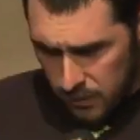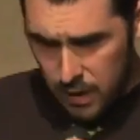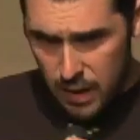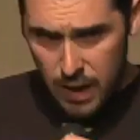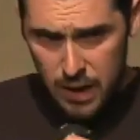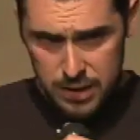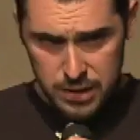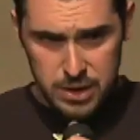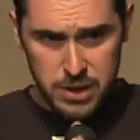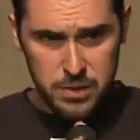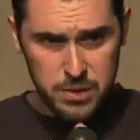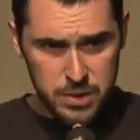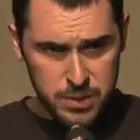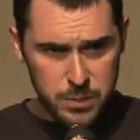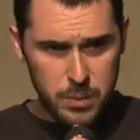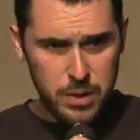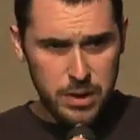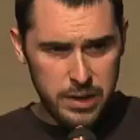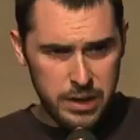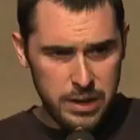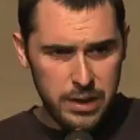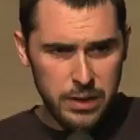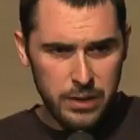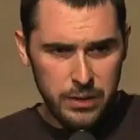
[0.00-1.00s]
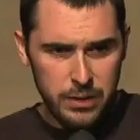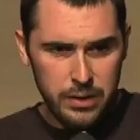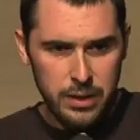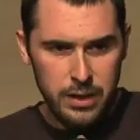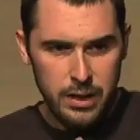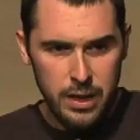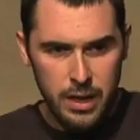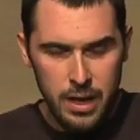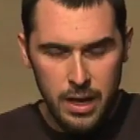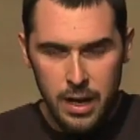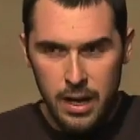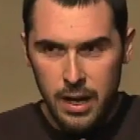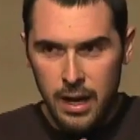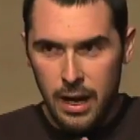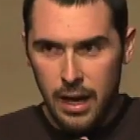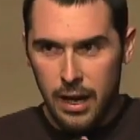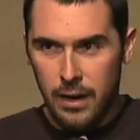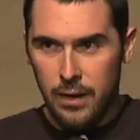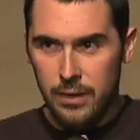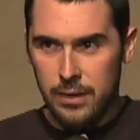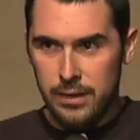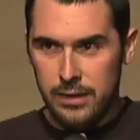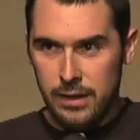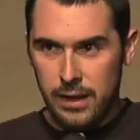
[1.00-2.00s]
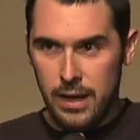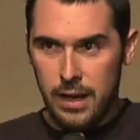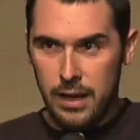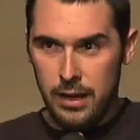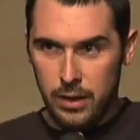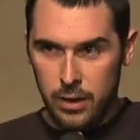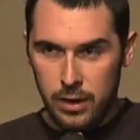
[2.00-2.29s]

and she was pretty cute, and I was like,